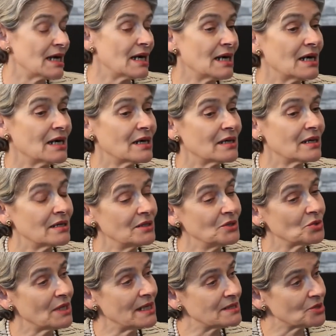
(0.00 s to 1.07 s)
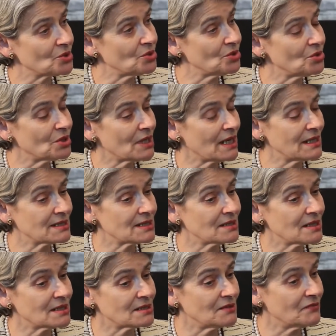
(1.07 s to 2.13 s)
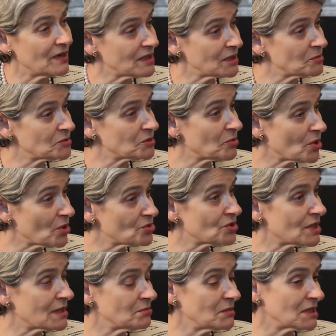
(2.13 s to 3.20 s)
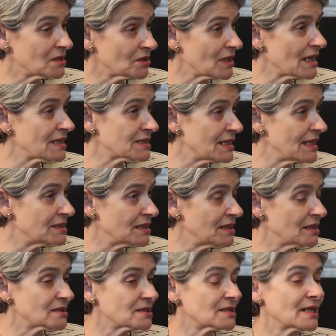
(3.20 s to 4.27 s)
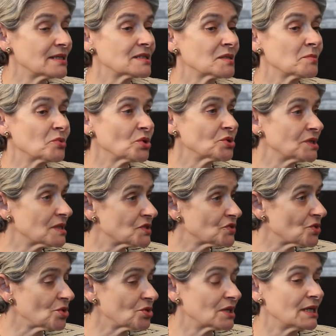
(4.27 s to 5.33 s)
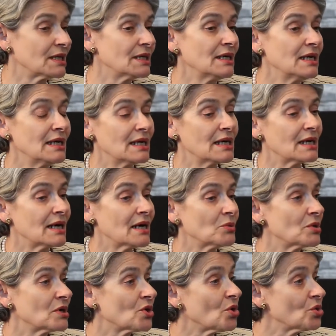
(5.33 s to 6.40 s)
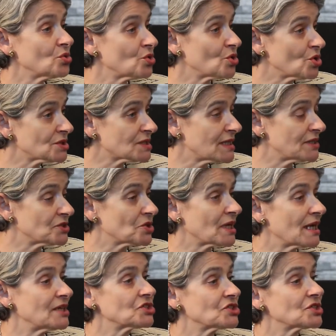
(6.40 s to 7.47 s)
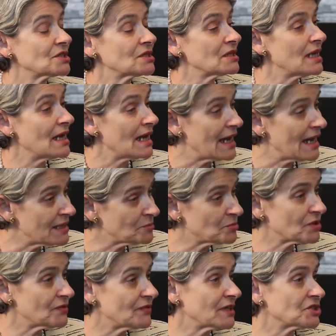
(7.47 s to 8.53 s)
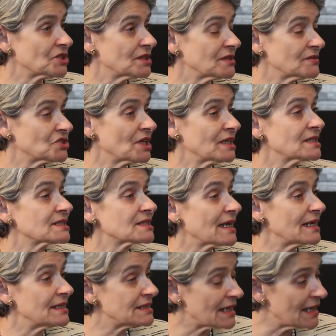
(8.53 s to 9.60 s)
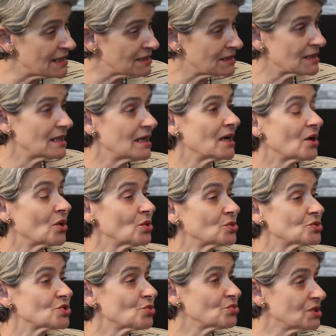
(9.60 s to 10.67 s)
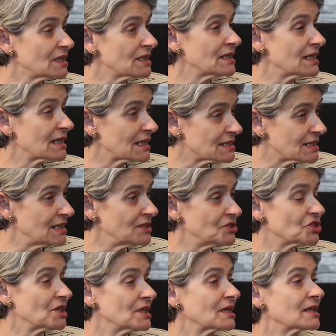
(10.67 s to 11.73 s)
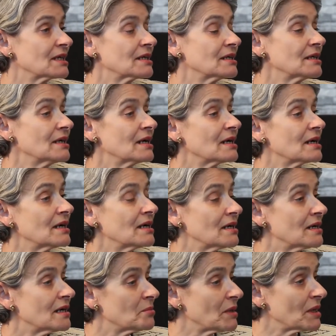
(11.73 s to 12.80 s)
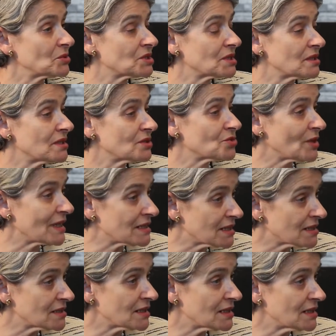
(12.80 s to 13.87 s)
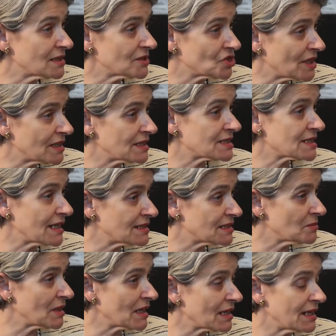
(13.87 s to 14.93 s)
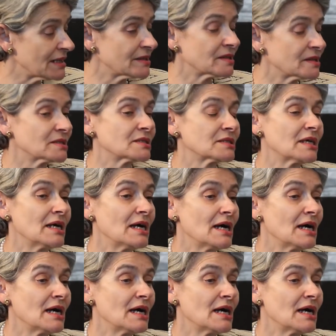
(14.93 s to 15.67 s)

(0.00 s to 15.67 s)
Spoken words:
UNESCO has a developed program. In the last 8 years, I support it strongly, our Holocaust education and prevention of genocide, and also learning and teaching about the Rwandan genocide, among others,